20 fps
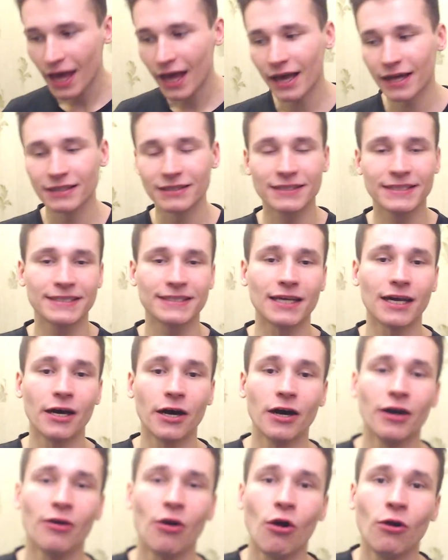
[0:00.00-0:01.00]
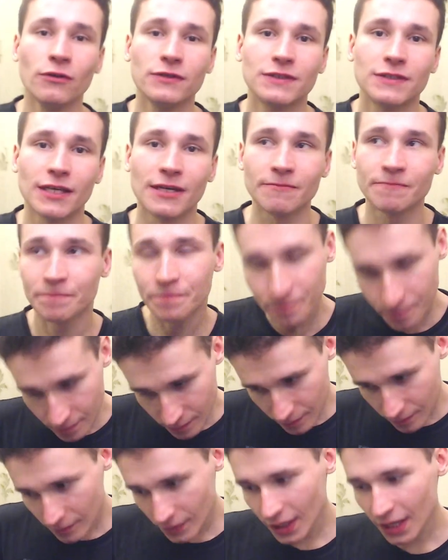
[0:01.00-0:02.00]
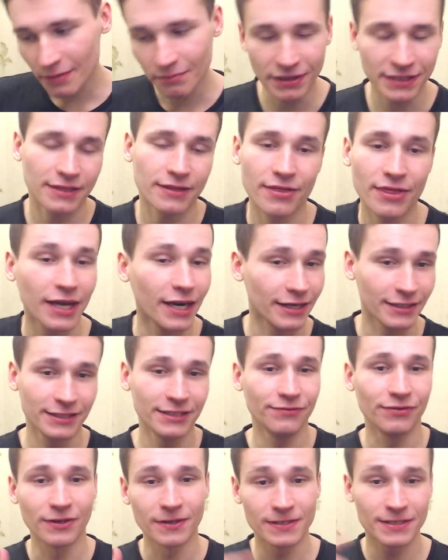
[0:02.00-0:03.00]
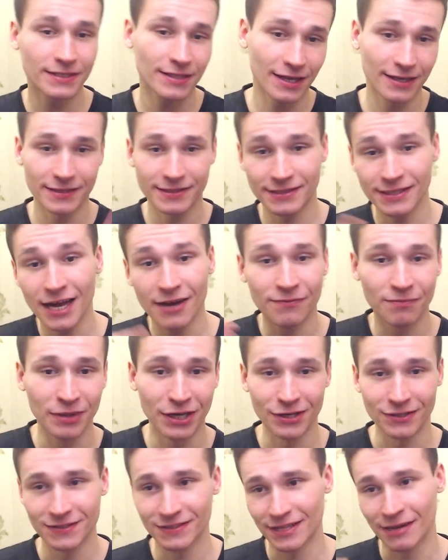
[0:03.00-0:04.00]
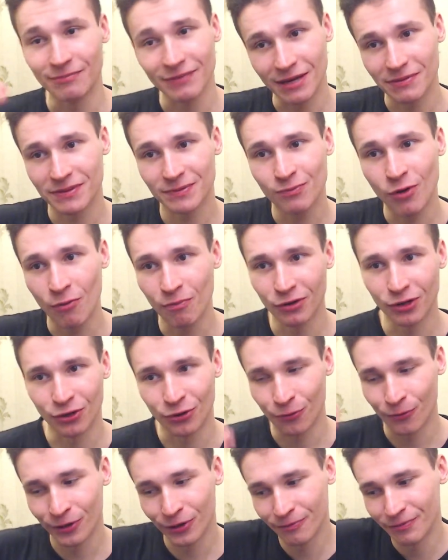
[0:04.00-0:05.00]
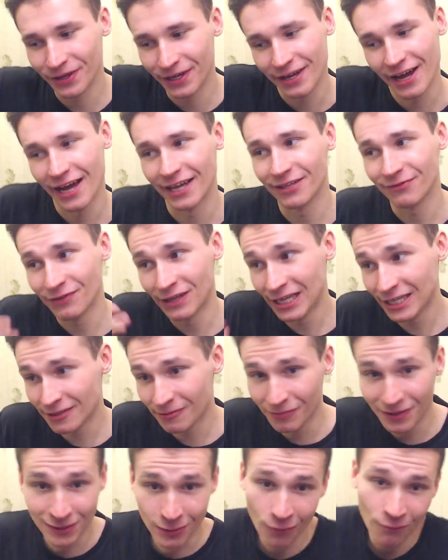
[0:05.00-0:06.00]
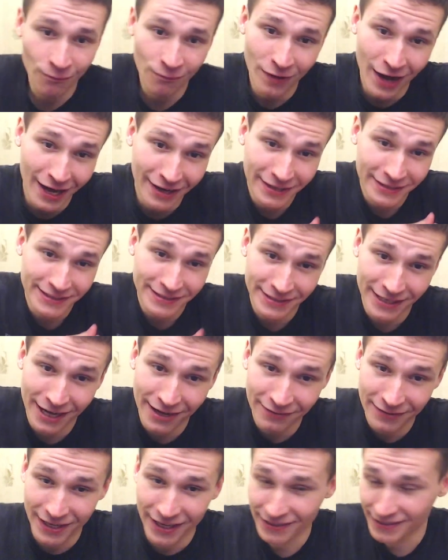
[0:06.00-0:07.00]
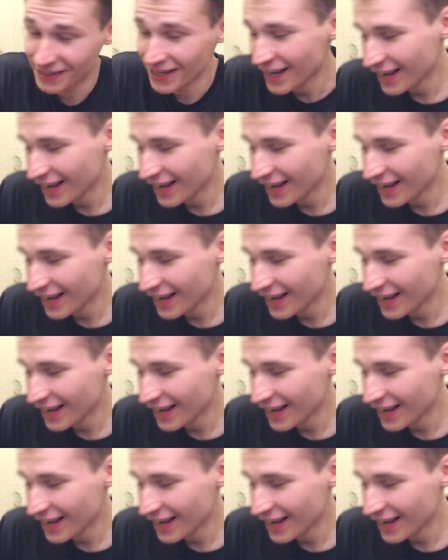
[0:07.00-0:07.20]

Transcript: And and uh, also but there are different uh, stuff because sometimes popular will be kind of a little bit of funny stuff yes